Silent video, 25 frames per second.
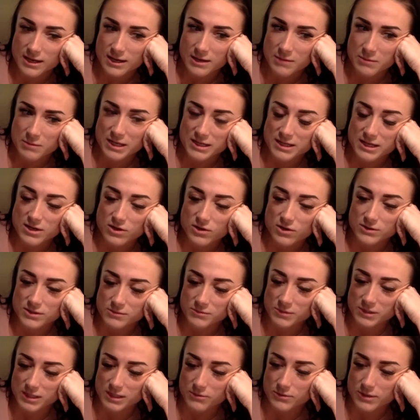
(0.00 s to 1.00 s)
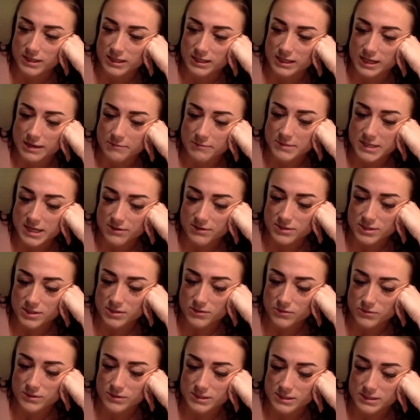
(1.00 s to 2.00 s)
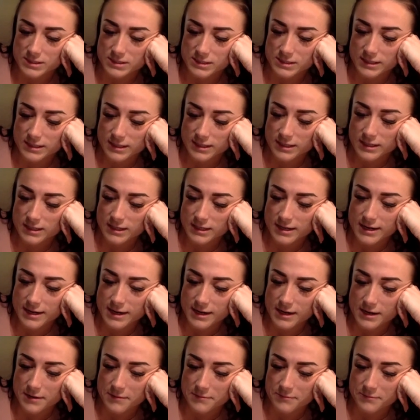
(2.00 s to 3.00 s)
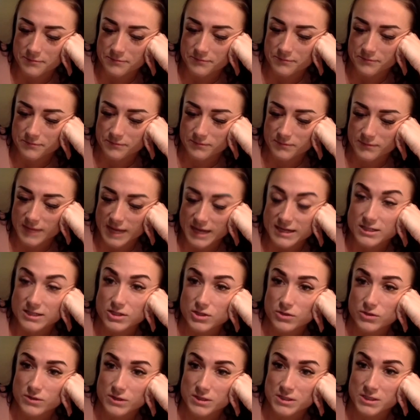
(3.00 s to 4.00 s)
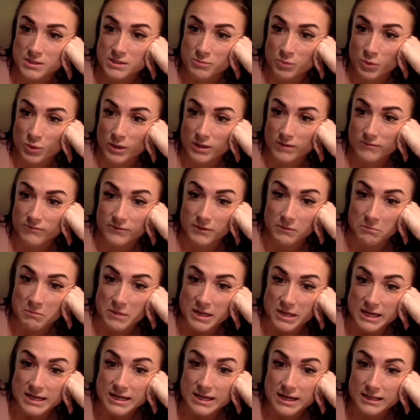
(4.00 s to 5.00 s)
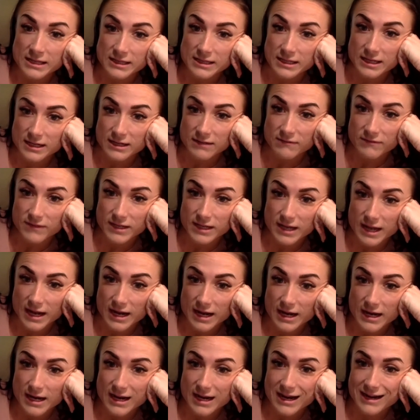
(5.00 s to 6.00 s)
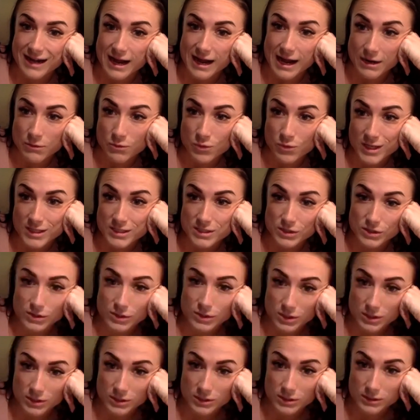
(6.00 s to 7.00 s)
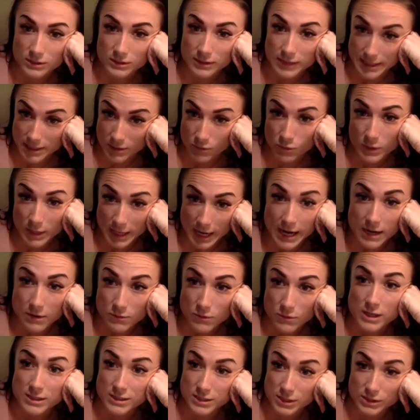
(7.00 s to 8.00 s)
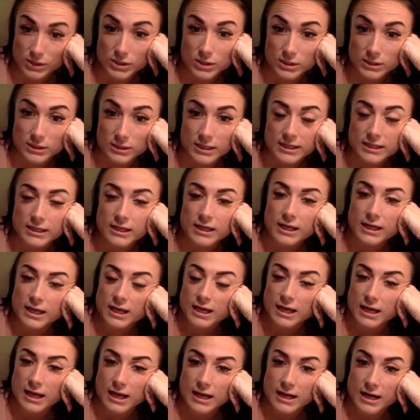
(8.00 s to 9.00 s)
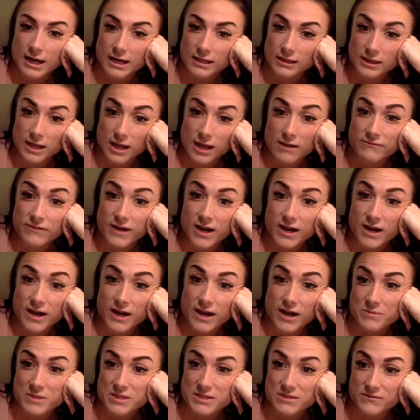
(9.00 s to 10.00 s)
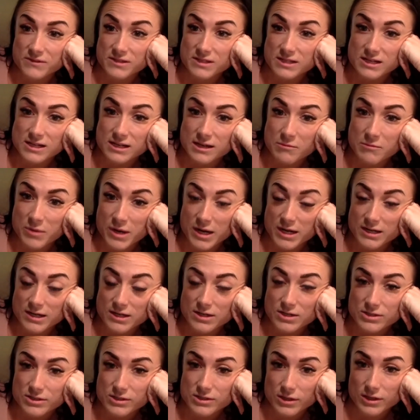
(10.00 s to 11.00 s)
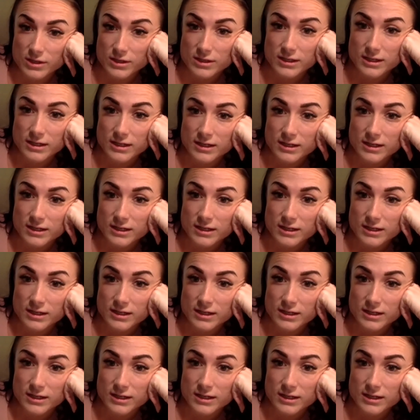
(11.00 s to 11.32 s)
But I think ultimately what it came down to was I do this sport for me at the end of the day, and I want to look like what I want to look like. And I love how women's physique competitors look.